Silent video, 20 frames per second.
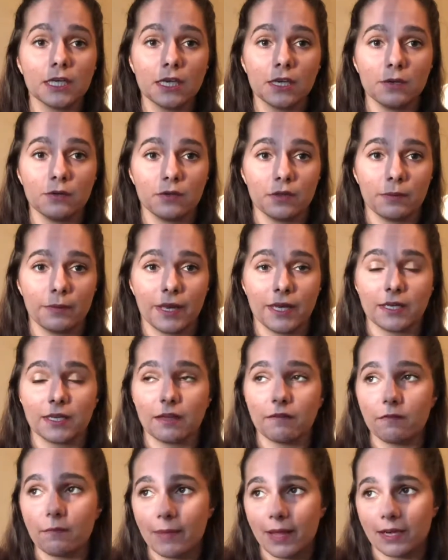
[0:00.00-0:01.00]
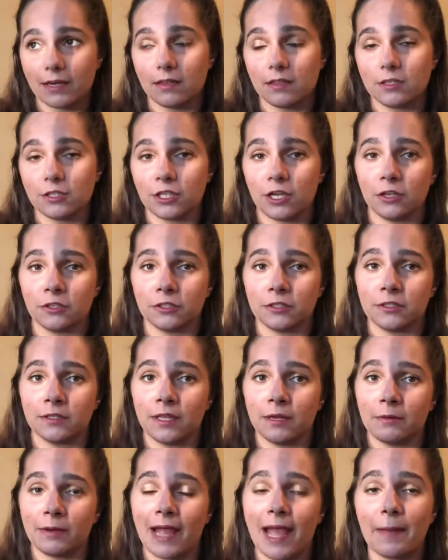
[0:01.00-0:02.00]
cute, and then we had to give them back to the shelter, and
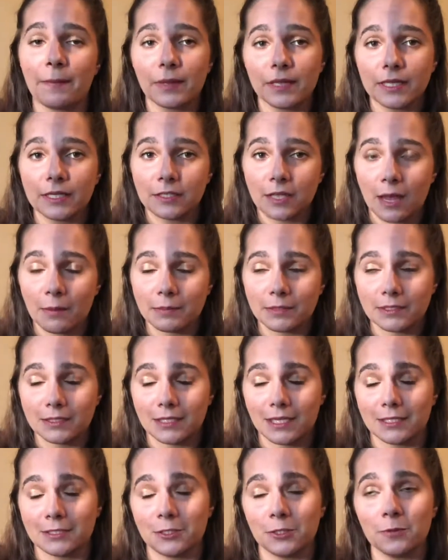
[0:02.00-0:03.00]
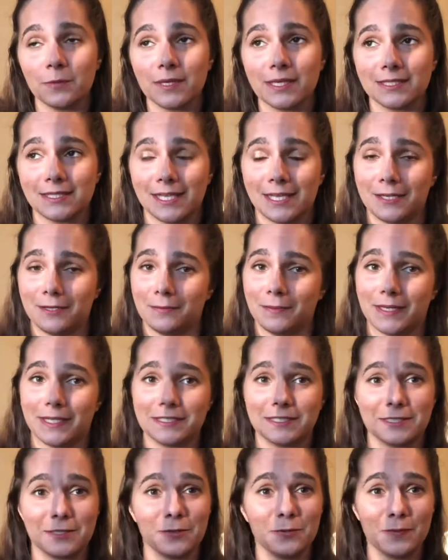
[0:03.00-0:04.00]
they were happily adopted 2 weeks later, but I
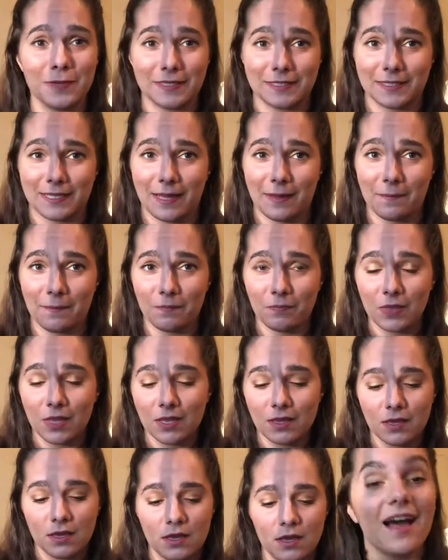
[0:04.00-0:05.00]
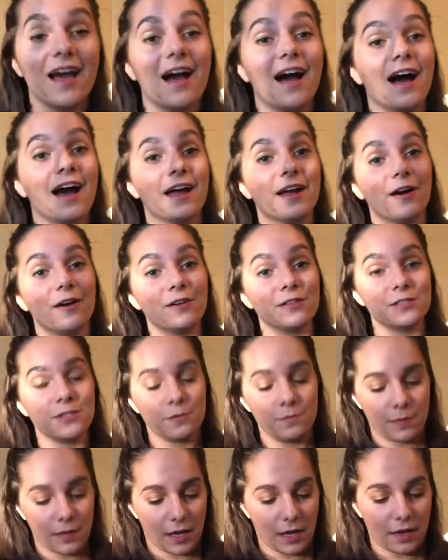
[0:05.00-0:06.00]
still miss them. I also
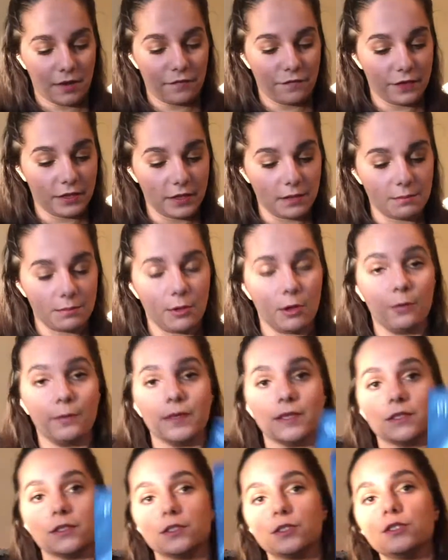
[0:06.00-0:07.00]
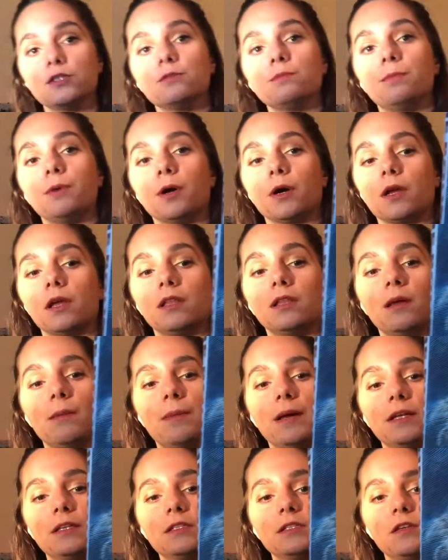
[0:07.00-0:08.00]
bought Philip Pullman's new book, La
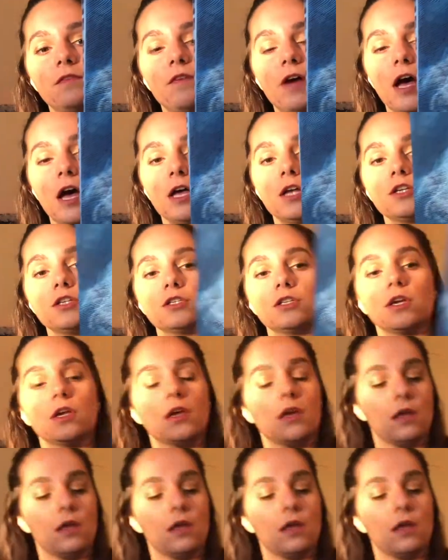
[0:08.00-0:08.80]
Belle Sauvage.